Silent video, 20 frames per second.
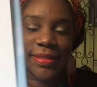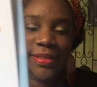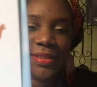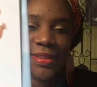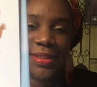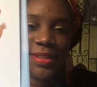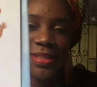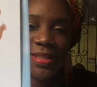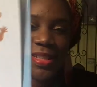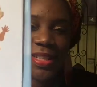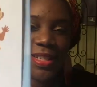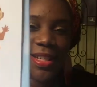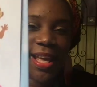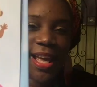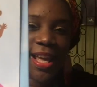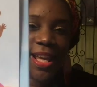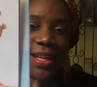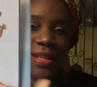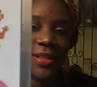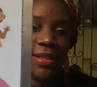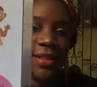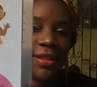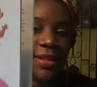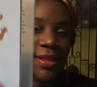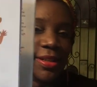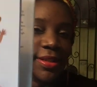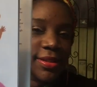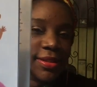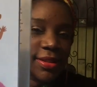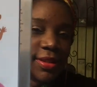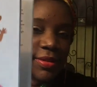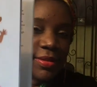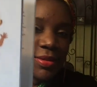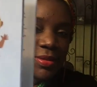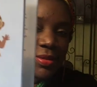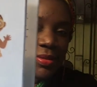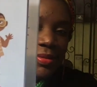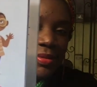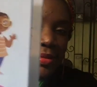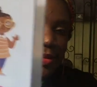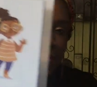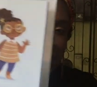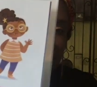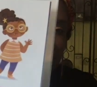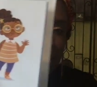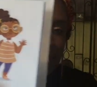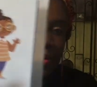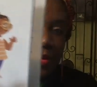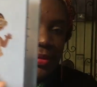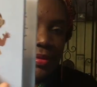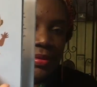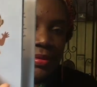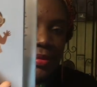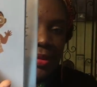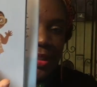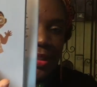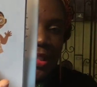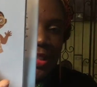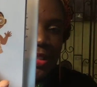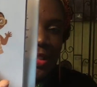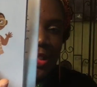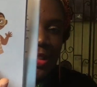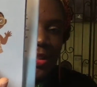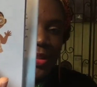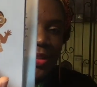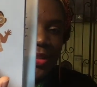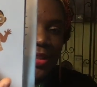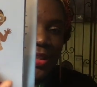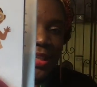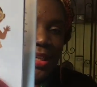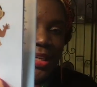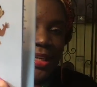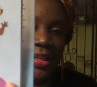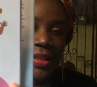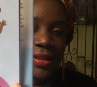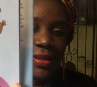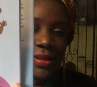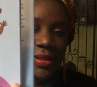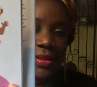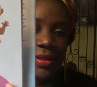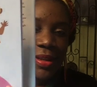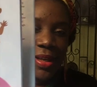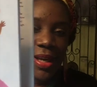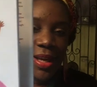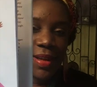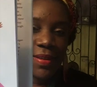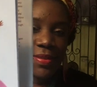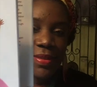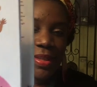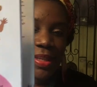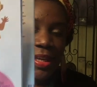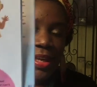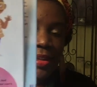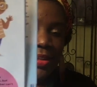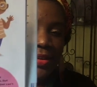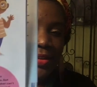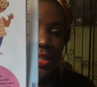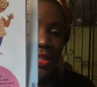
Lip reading: Do you see that? So this is Cookie, and the other